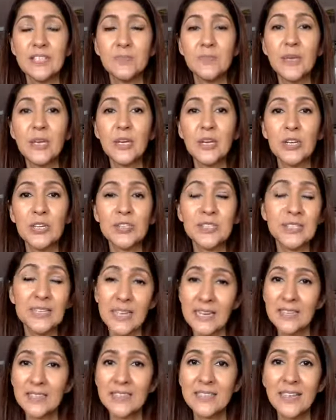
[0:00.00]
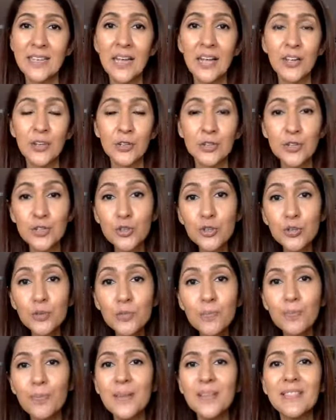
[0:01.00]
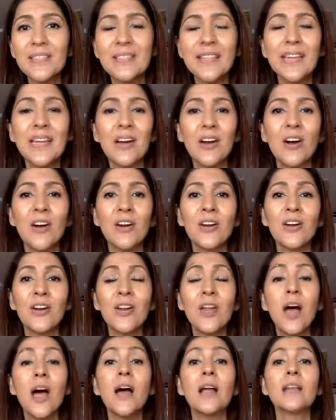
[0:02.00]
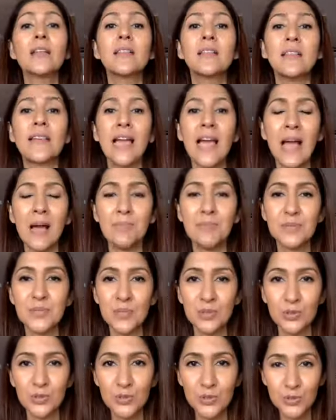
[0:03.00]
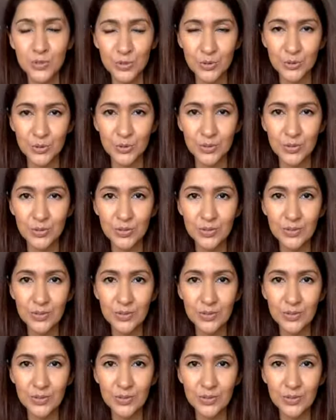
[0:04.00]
Because yes, they are your truth, but they are not the absolute truth.